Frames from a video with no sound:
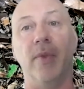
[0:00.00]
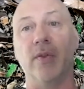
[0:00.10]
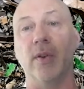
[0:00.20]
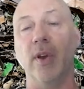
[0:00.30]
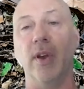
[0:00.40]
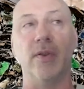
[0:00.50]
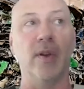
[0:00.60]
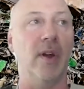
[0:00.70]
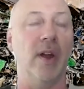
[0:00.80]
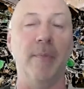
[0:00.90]
It's
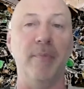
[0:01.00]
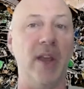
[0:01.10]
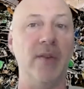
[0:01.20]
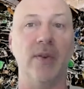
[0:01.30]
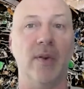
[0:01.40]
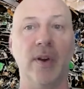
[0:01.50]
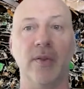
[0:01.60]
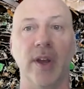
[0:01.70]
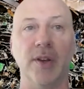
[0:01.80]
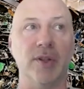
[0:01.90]
an amazing
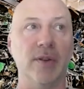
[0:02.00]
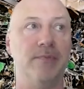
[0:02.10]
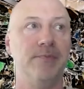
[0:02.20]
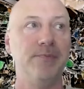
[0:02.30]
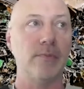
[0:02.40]
organization.